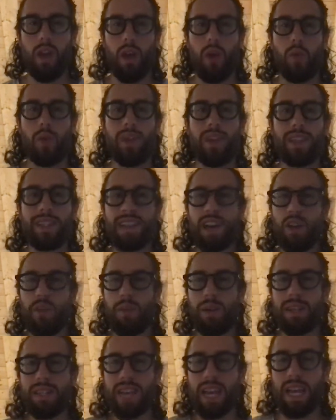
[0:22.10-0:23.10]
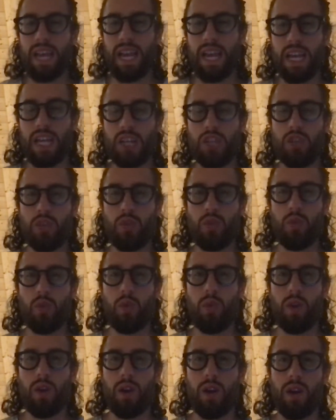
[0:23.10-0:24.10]
With these soundbites, I like
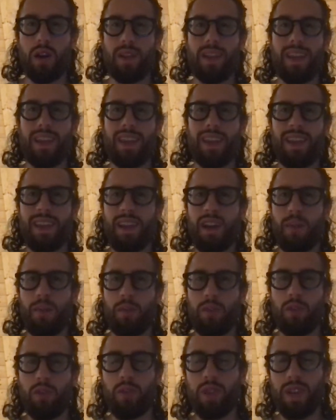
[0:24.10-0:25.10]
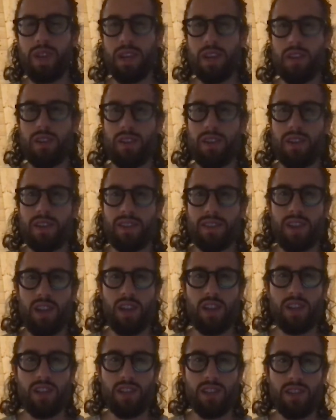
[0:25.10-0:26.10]
to take an opportunity to
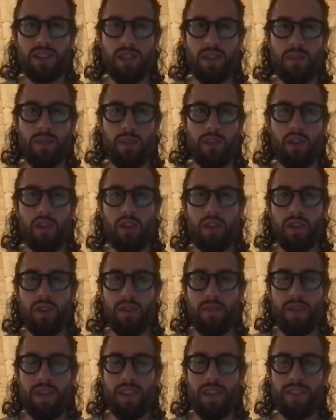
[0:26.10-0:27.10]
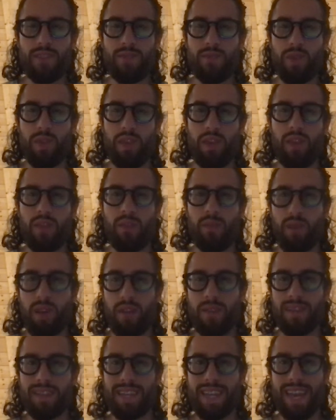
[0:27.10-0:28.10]
discuss some current events within the
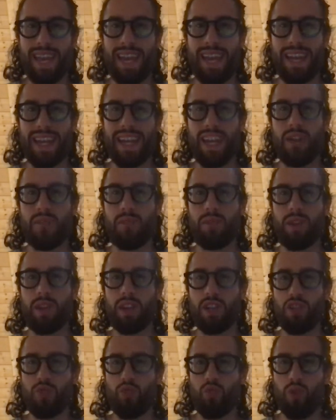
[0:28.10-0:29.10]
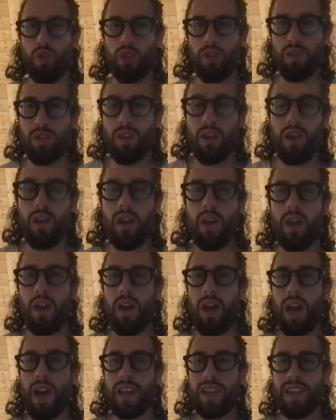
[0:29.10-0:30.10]
privacy and data protection world.
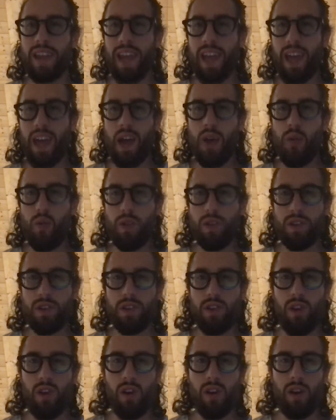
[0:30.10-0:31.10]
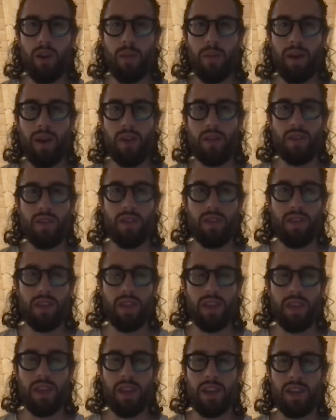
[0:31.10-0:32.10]
And today I want to talk about
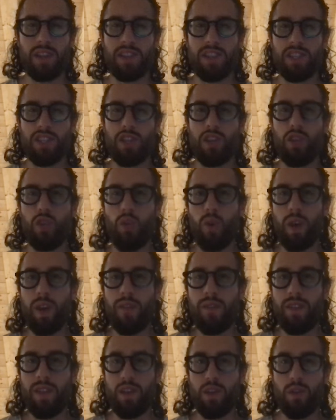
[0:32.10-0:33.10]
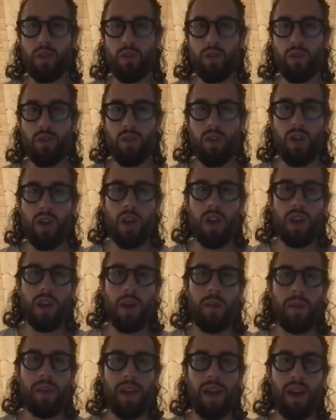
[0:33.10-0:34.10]
the decision Lloyd v. Google
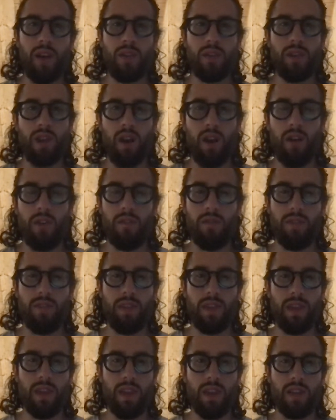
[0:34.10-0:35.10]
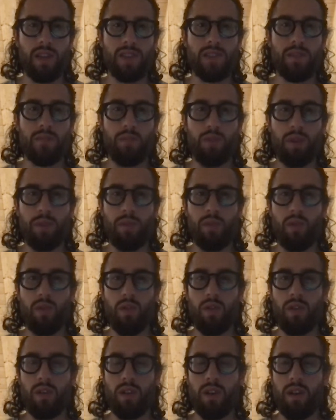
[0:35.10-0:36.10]
coming out of the Supreme
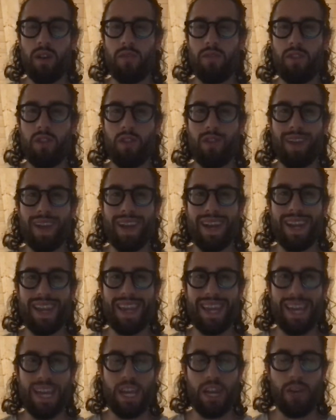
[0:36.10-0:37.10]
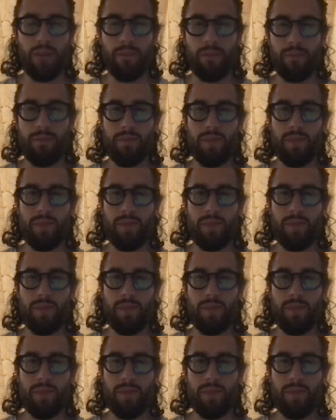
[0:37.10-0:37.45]
Court of the United Kingdom.